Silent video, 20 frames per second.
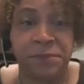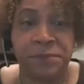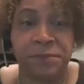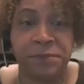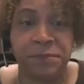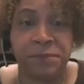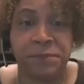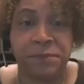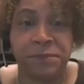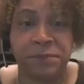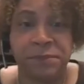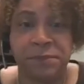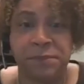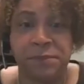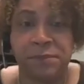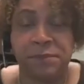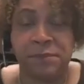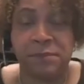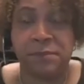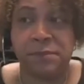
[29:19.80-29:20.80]

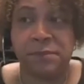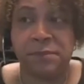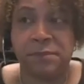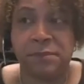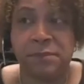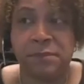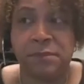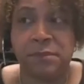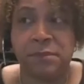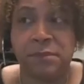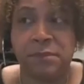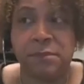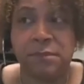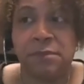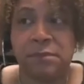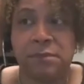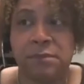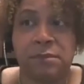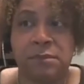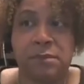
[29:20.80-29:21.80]

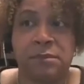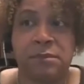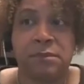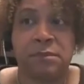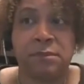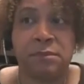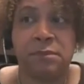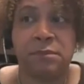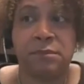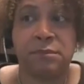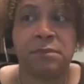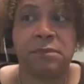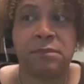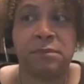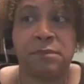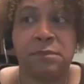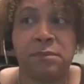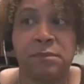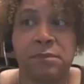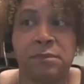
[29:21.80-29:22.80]

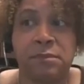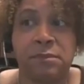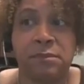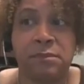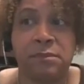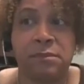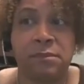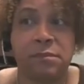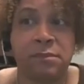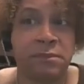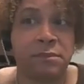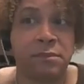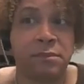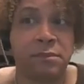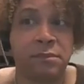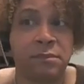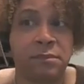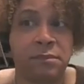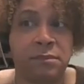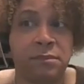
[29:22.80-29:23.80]

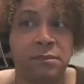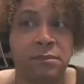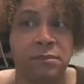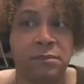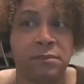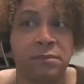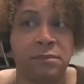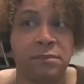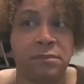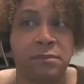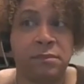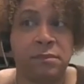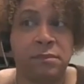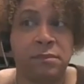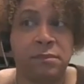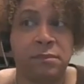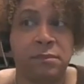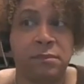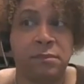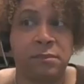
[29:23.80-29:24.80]

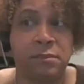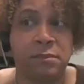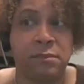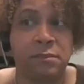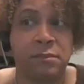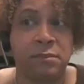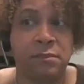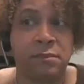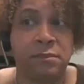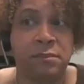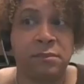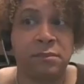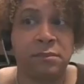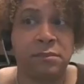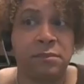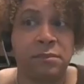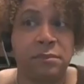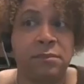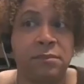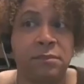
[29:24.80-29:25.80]

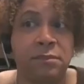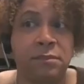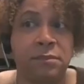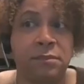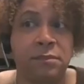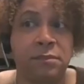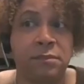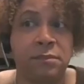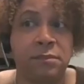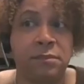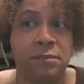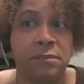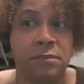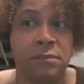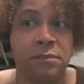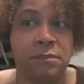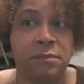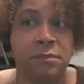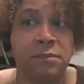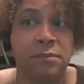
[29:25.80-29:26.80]

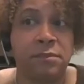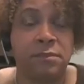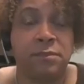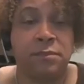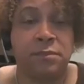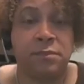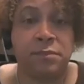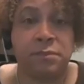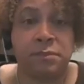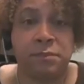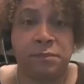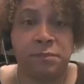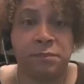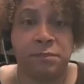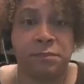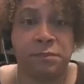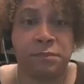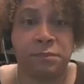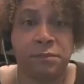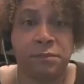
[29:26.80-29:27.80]
(not speaking)